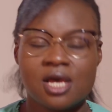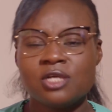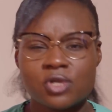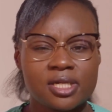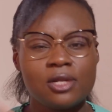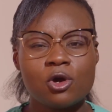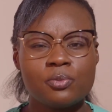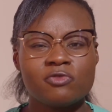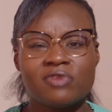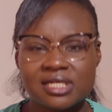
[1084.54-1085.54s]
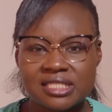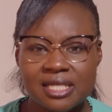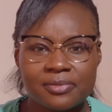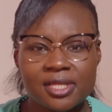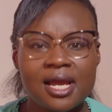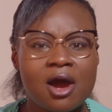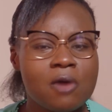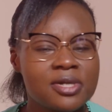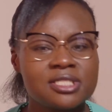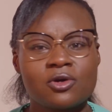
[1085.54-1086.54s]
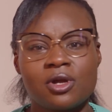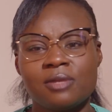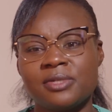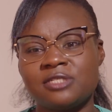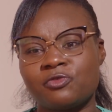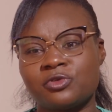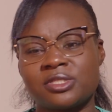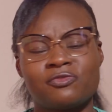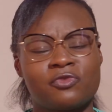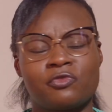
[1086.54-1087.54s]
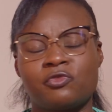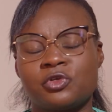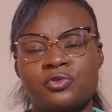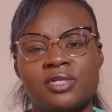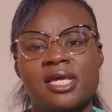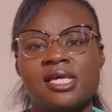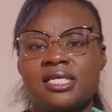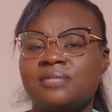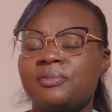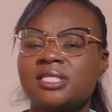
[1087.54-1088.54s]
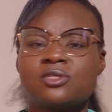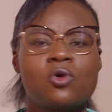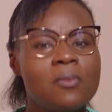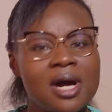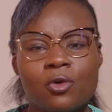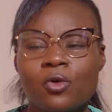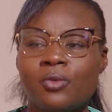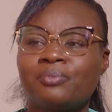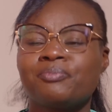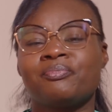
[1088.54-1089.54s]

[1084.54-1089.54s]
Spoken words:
So I really hope you've learned something. Our practical bit for today is, please go back home,